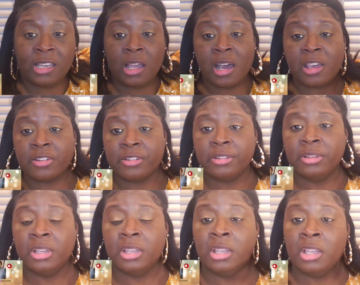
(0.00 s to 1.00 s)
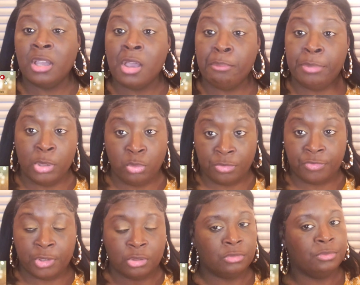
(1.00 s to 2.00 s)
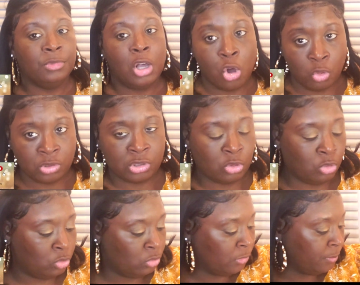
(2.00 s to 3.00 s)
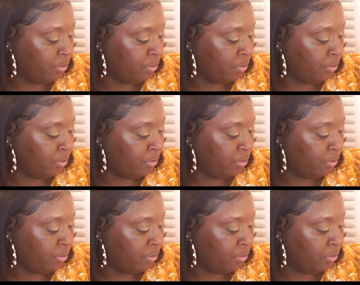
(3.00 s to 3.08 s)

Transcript: Lauder. Beautiful. Old school.